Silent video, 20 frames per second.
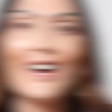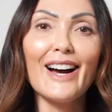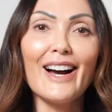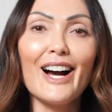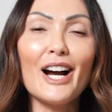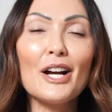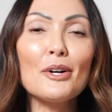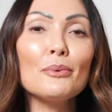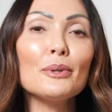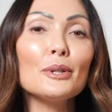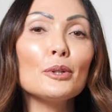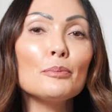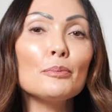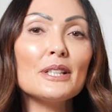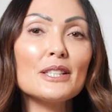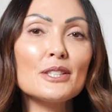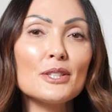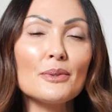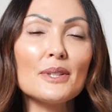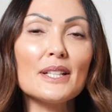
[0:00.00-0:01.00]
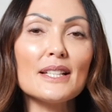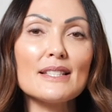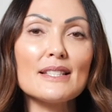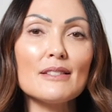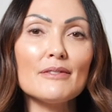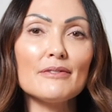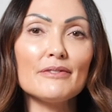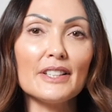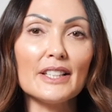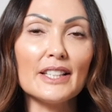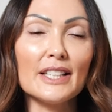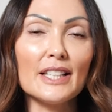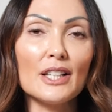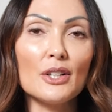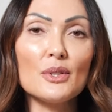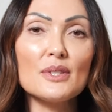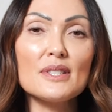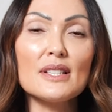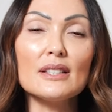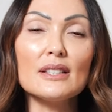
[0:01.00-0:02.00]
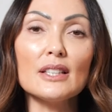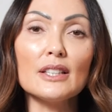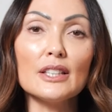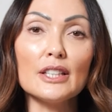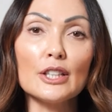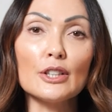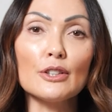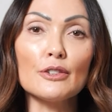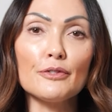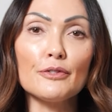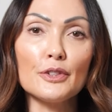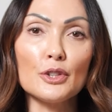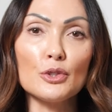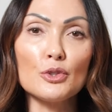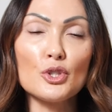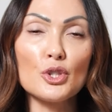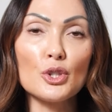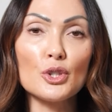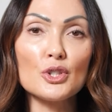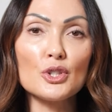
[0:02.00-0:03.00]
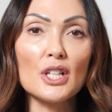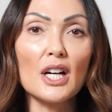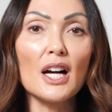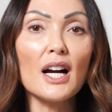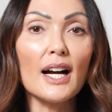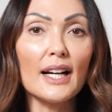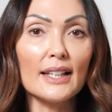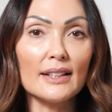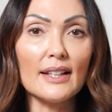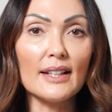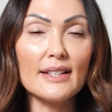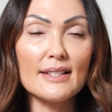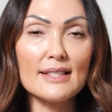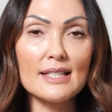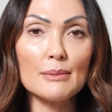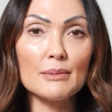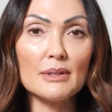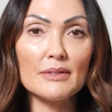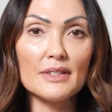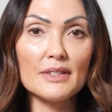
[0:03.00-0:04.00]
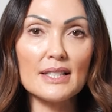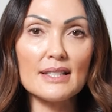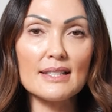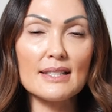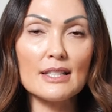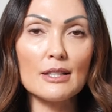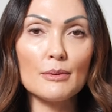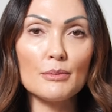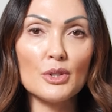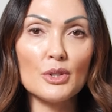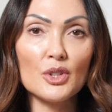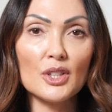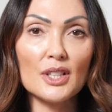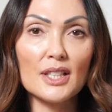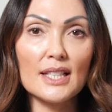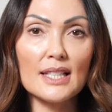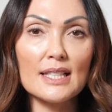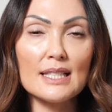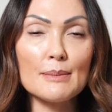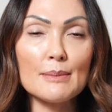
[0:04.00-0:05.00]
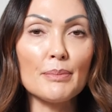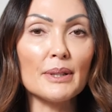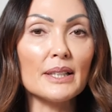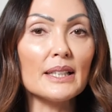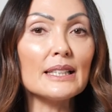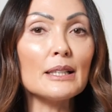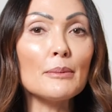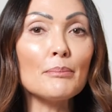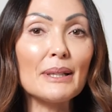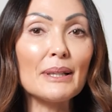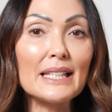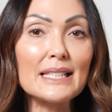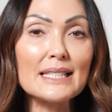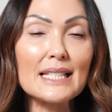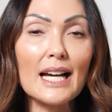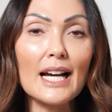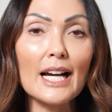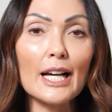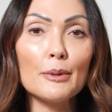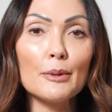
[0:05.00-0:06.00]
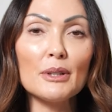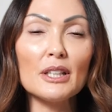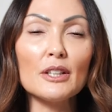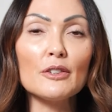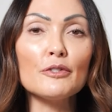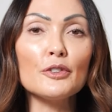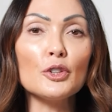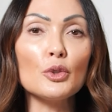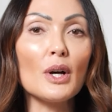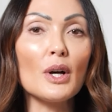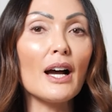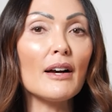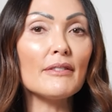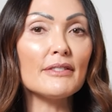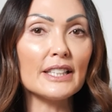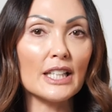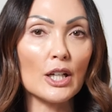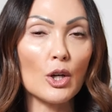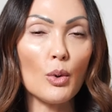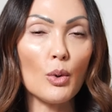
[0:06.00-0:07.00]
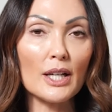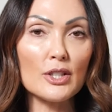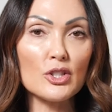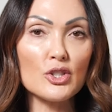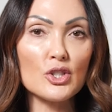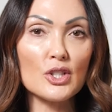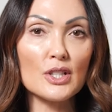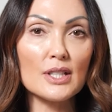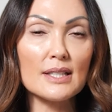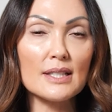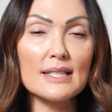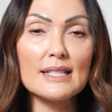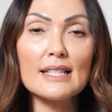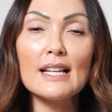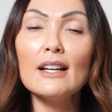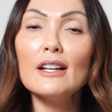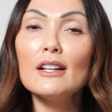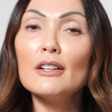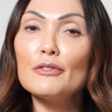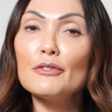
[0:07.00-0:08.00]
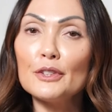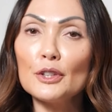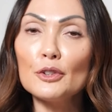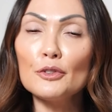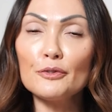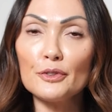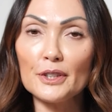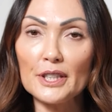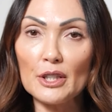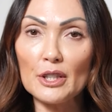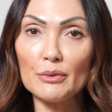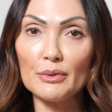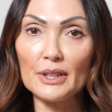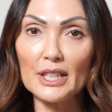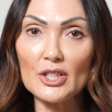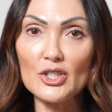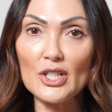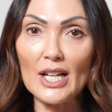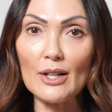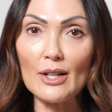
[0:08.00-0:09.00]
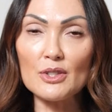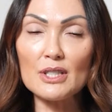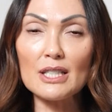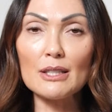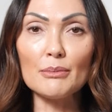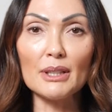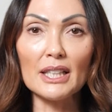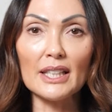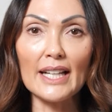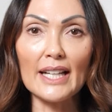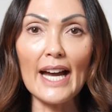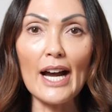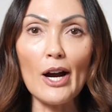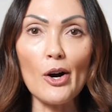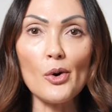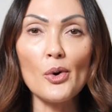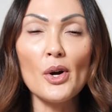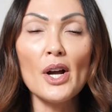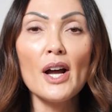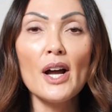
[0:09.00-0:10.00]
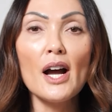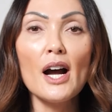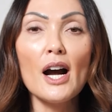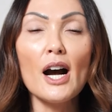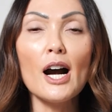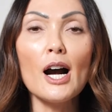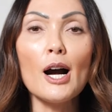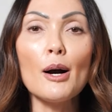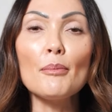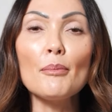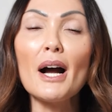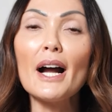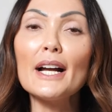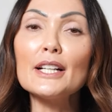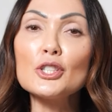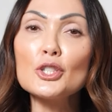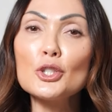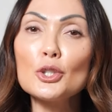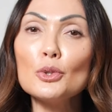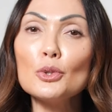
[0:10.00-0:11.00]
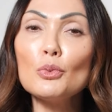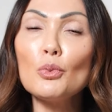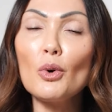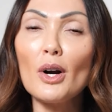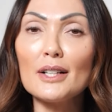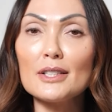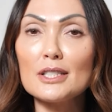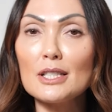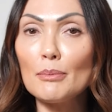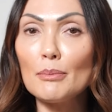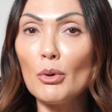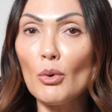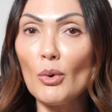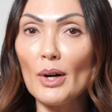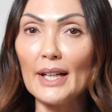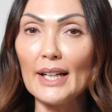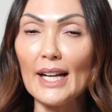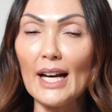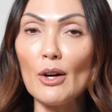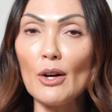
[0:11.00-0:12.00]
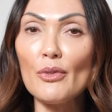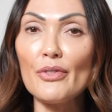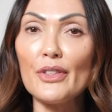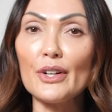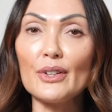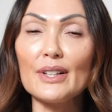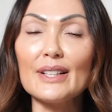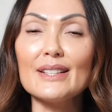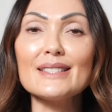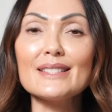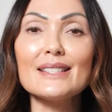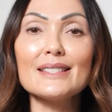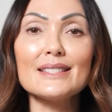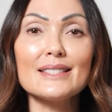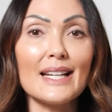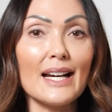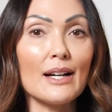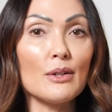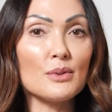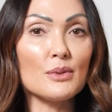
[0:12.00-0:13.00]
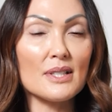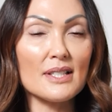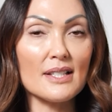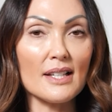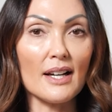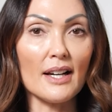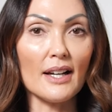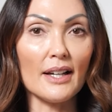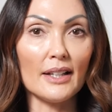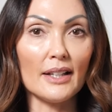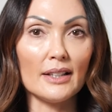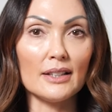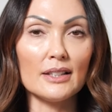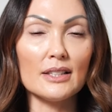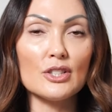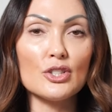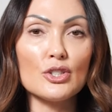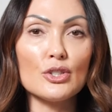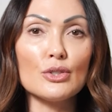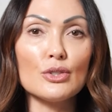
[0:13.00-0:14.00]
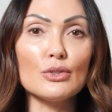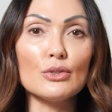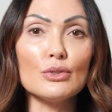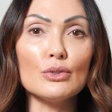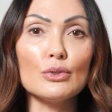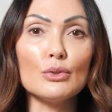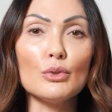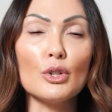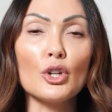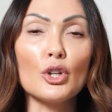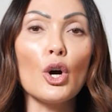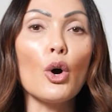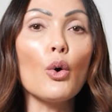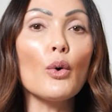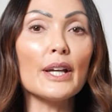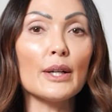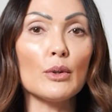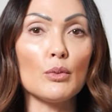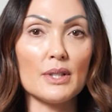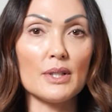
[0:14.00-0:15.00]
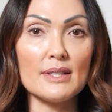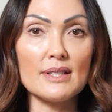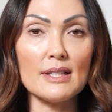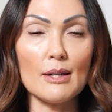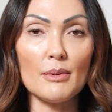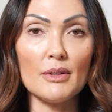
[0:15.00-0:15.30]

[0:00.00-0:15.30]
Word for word: I will be doing some videos in the near future to highlight some of these communities, but in the meantime, if you have any questions, feel free to reach out to me now. Um, I do want to point out there is a downside to going with some